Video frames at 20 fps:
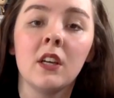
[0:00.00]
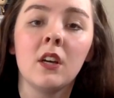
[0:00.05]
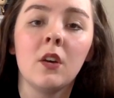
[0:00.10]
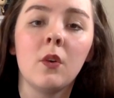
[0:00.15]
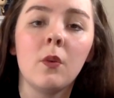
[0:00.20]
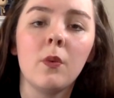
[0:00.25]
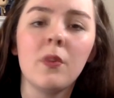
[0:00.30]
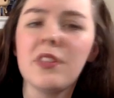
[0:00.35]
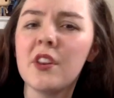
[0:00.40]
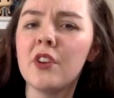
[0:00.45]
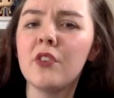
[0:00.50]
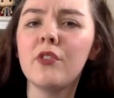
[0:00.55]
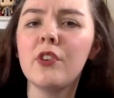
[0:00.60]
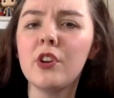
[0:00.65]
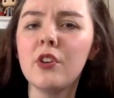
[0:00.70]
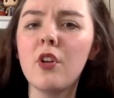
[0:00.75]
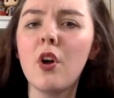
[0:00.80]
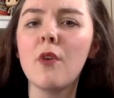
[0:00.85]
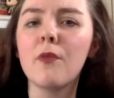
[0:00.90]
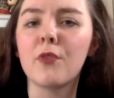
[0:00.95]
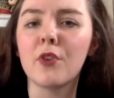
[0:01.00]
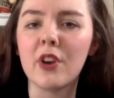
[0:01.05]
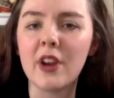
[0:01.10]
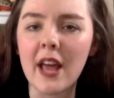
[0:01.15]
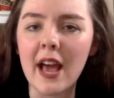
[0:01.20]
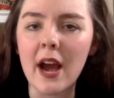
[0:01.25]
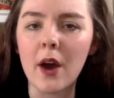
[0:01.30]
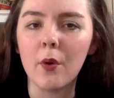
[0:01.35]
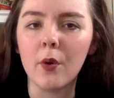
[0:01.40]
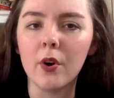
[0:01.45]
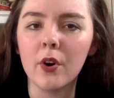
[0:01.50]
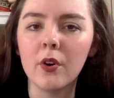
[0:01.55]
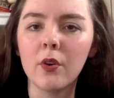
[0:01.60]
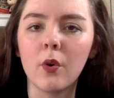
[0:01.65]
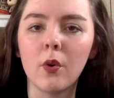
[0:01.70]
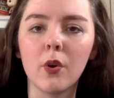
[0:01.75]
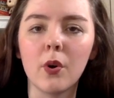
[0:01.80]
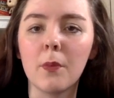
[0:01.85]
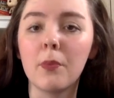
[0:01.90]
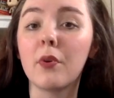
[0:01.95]
Within a little over an hour,
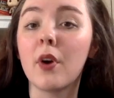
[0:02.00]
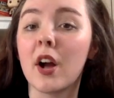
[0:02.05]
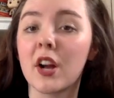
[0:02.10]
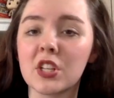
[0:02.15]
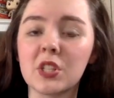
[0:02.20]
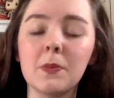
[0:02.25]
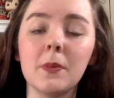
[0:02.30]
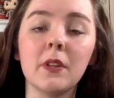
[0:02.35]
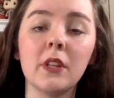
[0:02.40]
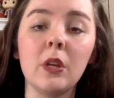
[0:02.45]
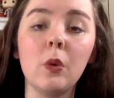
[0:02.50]
or approximately